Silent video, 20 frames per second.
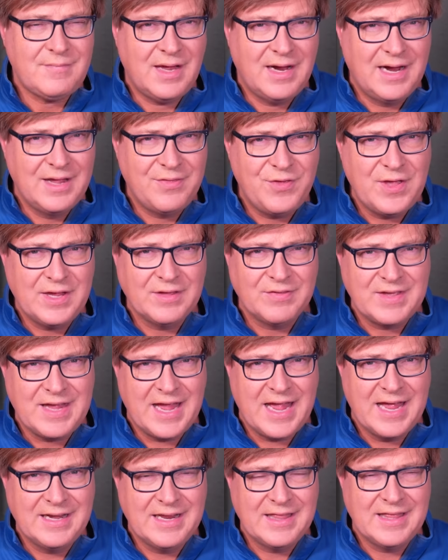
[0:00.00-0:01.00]
I think at
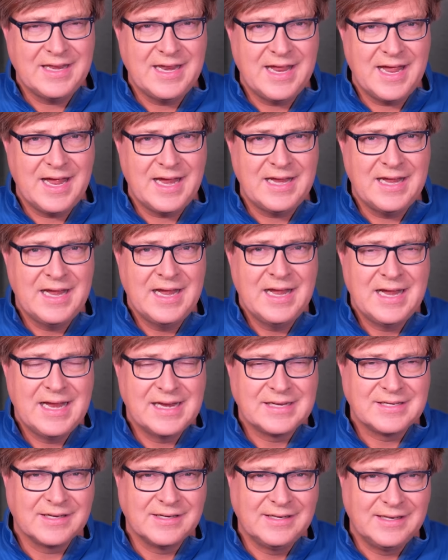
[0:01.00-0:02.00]
the end of the day,
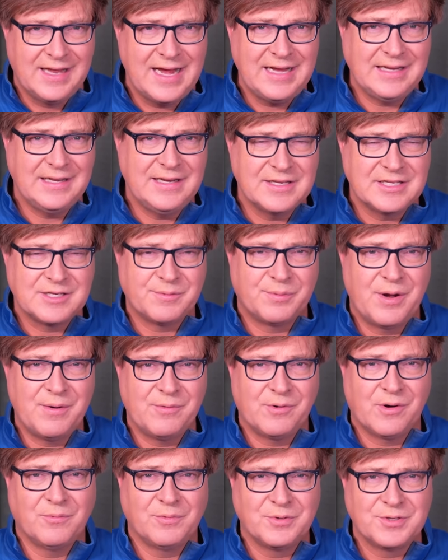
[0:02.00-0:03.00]
it's unlikely the Supreme
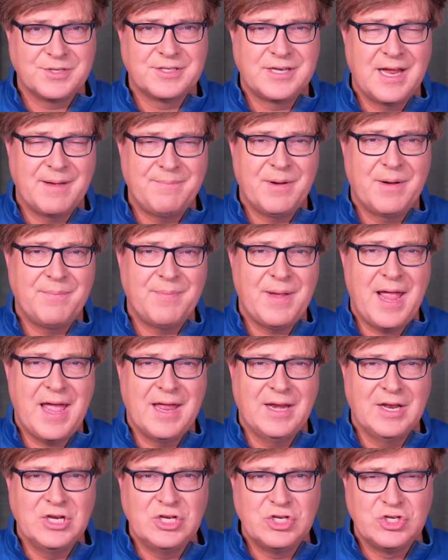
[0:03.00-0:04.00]
Court will step up
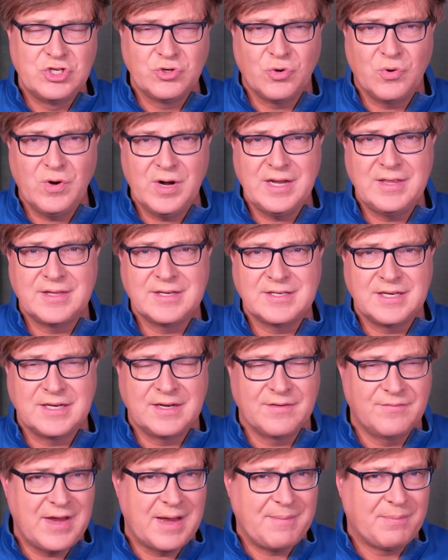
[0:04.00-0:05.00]
and enjoin the
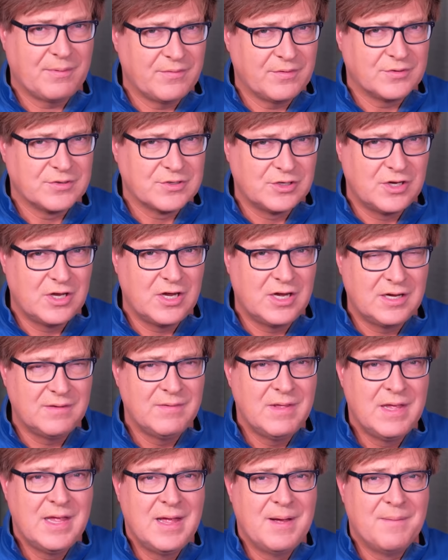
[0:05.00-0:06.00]
city of Naperville's
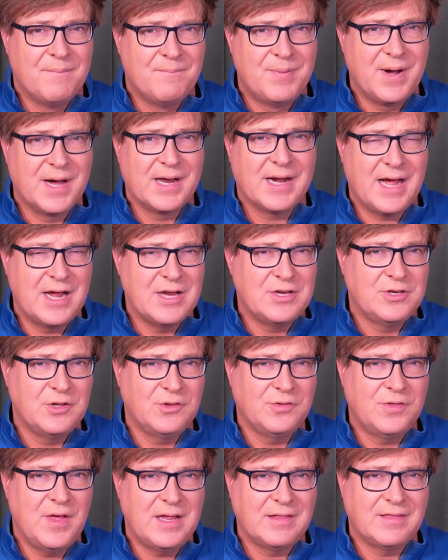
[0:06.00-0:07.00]
law. But I do
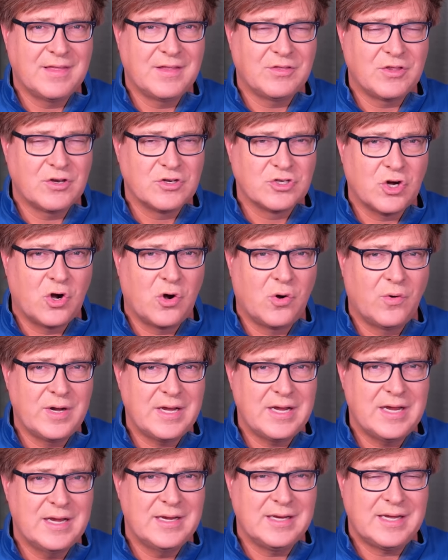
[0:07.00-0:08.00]
think that there's
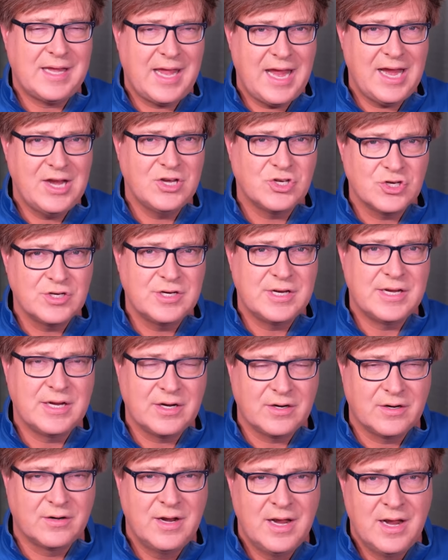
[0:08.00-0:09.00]
already indication
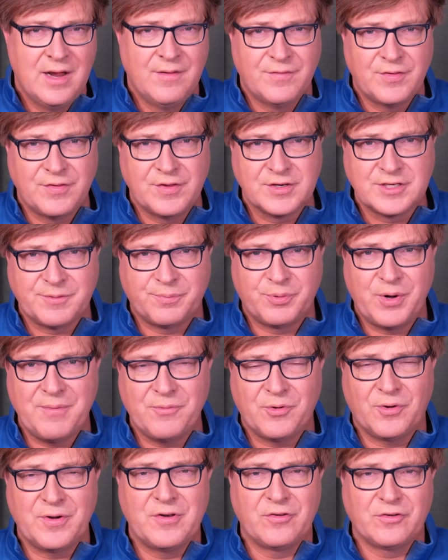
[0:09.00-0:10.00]
here that the Supreme
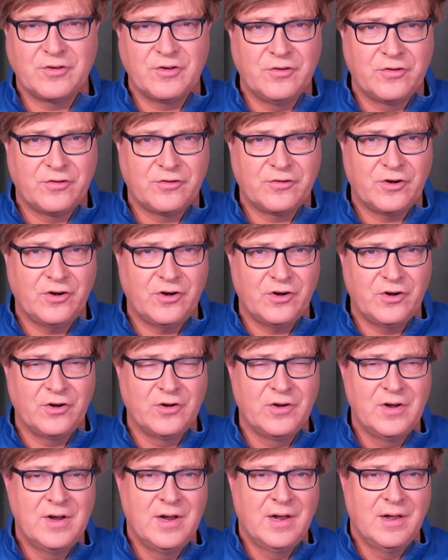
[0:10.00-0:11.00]
Court is
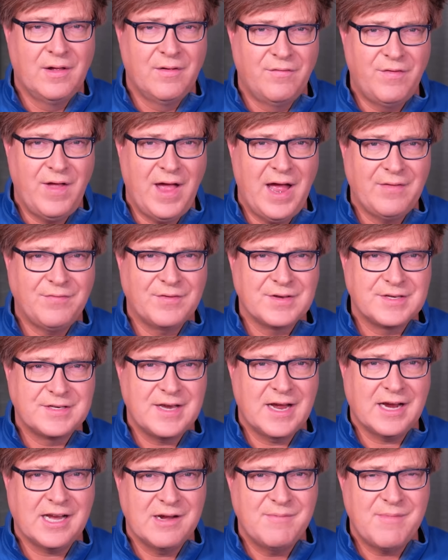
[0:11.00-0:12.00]
concerned that the
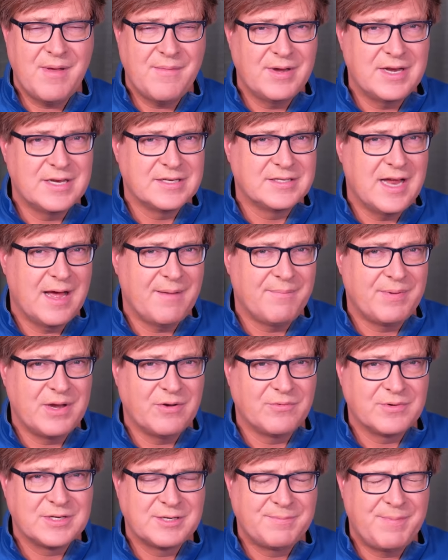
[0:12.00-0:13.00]
Second Amendment is not
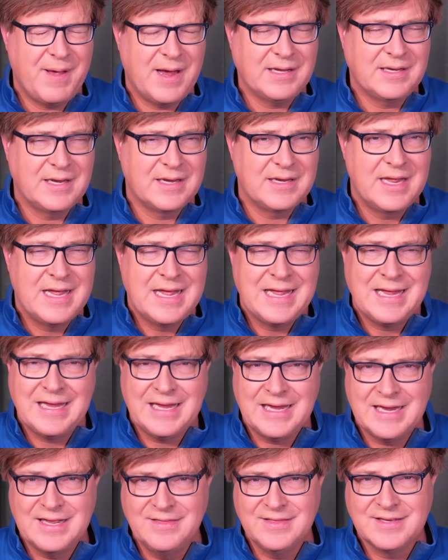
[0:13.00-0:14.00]
being respected
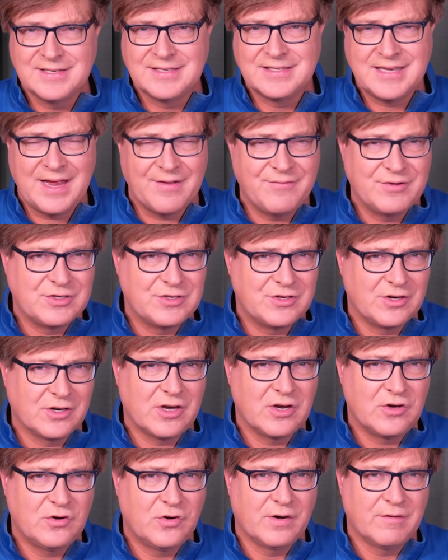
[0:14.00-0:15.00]
in the Seventh
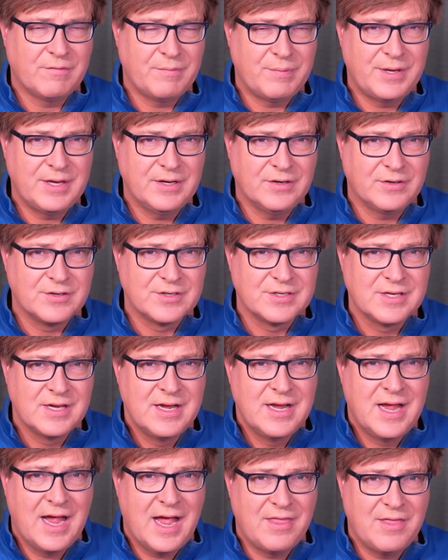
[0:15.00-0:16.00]
Circuit Court of Appeals,
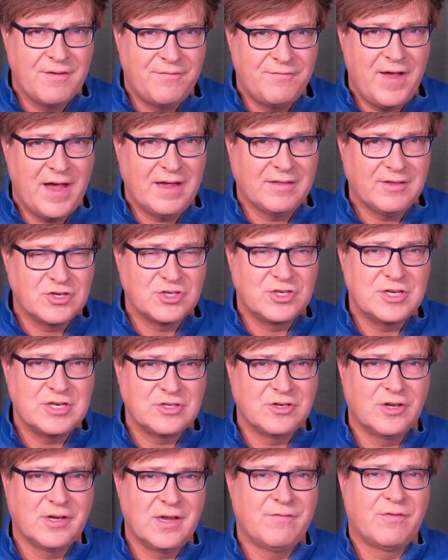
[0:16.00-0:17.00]
and the fact that
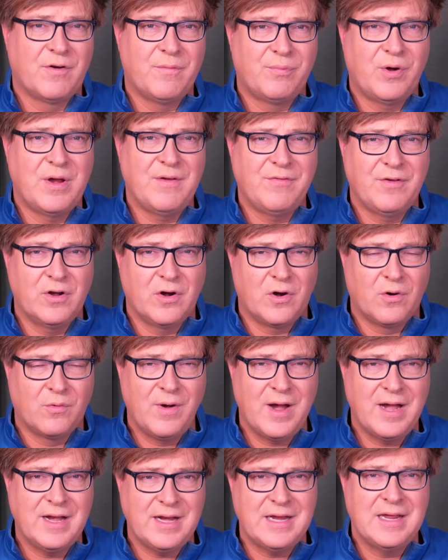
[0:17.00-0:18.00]
she's looking for briefing
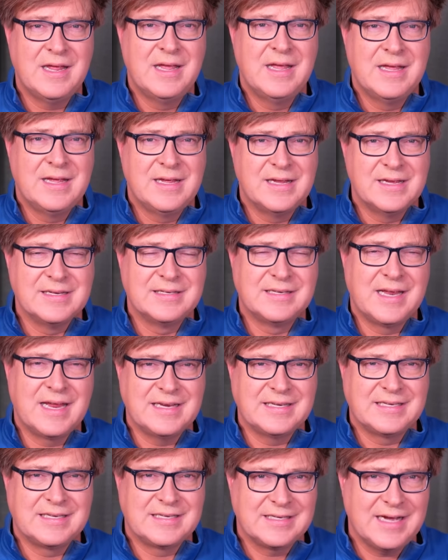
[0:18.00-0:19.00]
already is
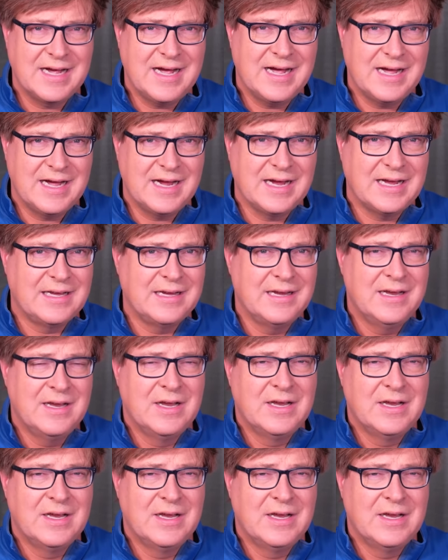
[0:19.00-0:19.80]
a sign